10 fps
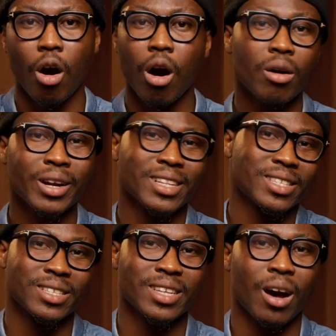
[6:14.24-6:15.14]
All
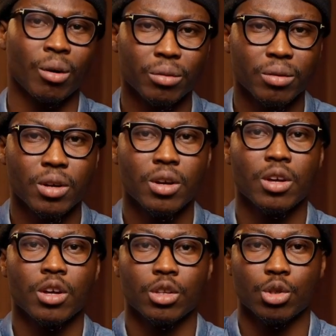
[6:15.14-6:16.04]
nonsense out.
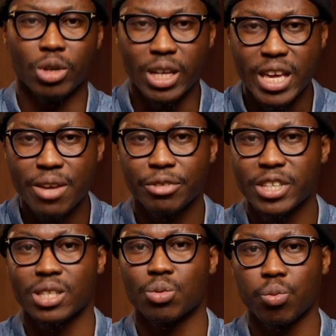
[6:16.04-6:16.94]
You leave
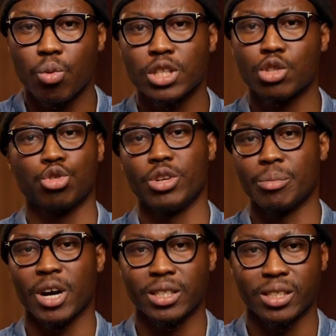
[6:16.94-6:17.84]
just what
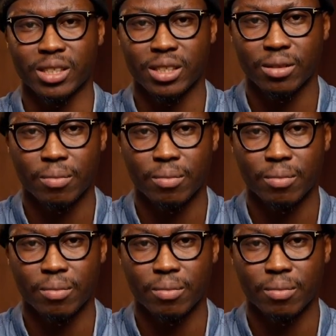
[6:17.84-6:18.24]
truly matters.